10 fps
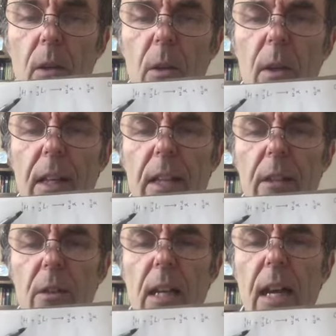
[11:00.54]
only way to get
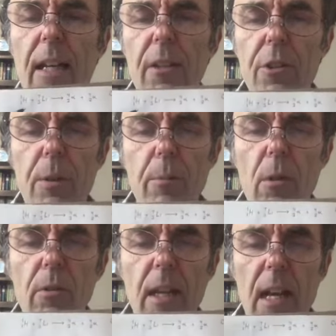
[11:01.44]
those high energy
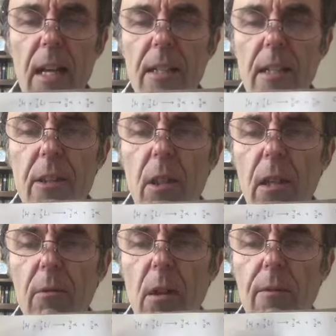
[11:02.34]
protons
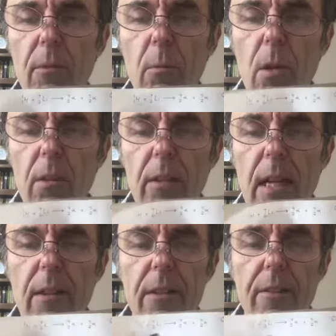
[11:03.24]
Cockcroft and Walton
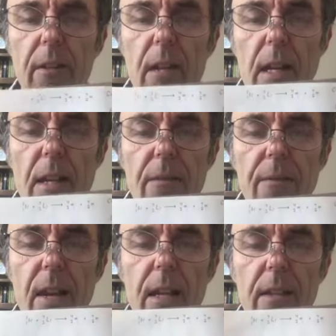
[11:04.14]
had to
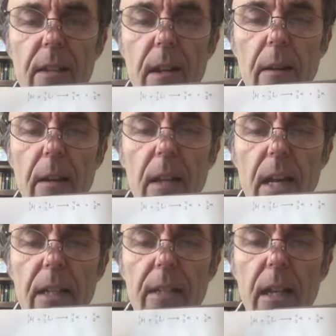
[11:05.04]
invent an
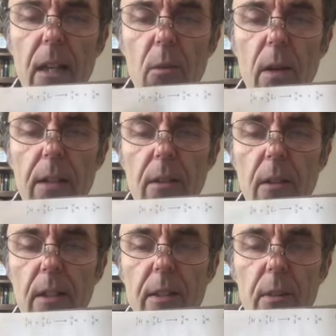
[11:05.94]
accelerator
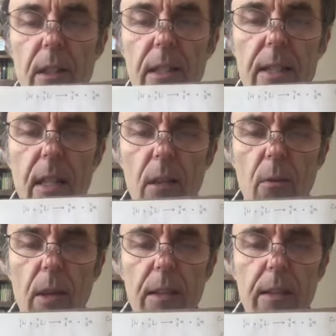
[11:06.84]
that would
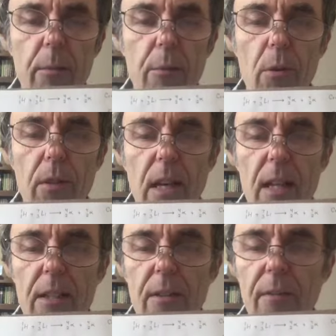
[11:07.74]
accelerate their
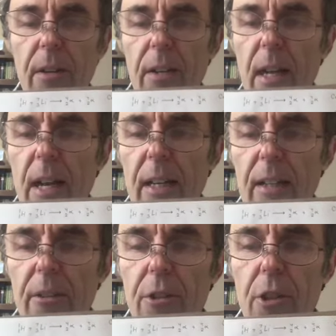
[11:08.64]
protons to very high
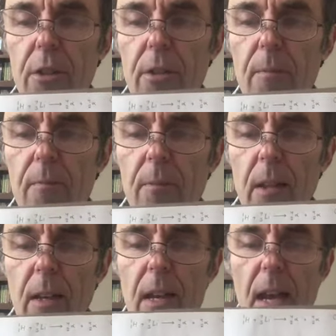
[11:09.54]
energies.
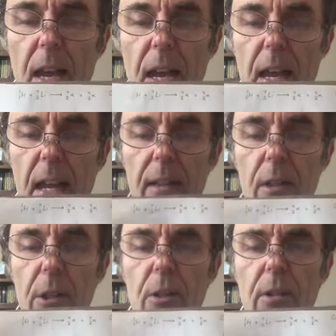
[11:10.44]
And
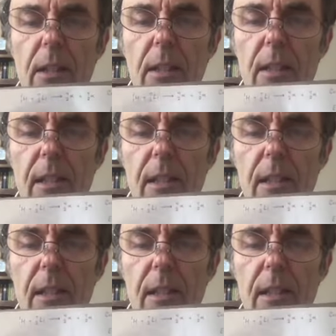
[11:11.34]
using this